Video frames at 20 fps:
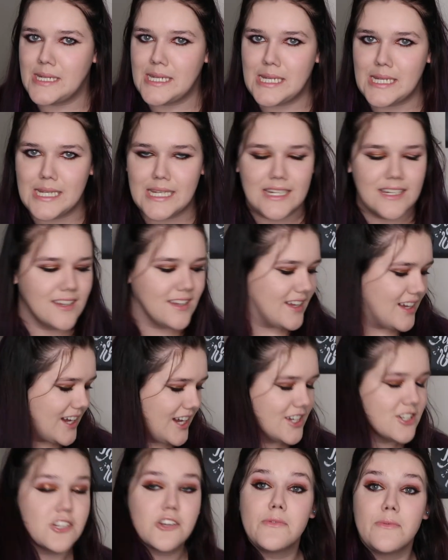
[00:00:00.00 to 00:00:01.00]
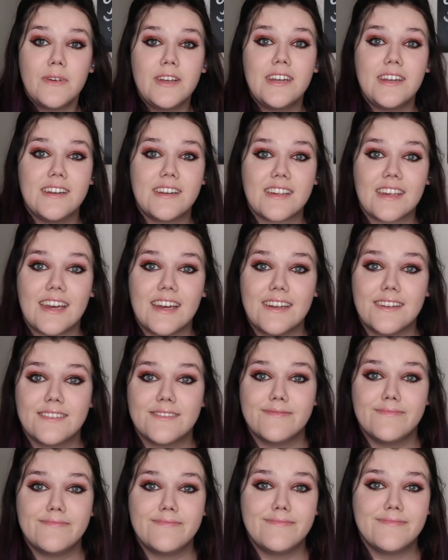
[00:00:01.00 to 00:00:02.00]
read. I should read it
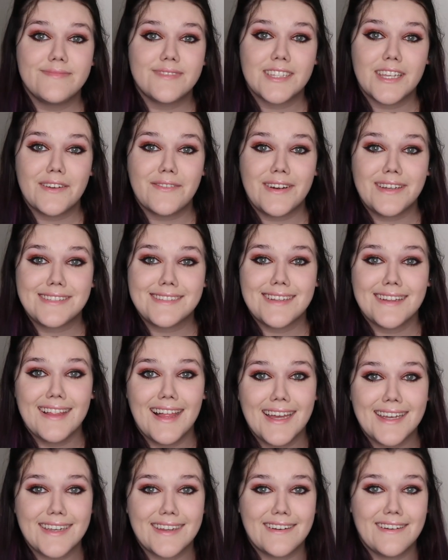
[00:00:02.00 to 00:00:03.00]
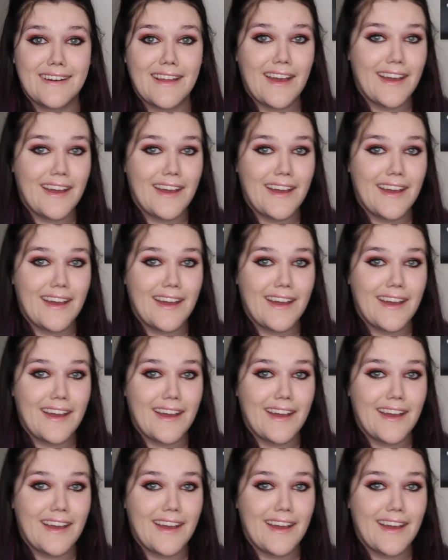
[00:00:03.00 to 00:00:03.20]
again. See if I still like it or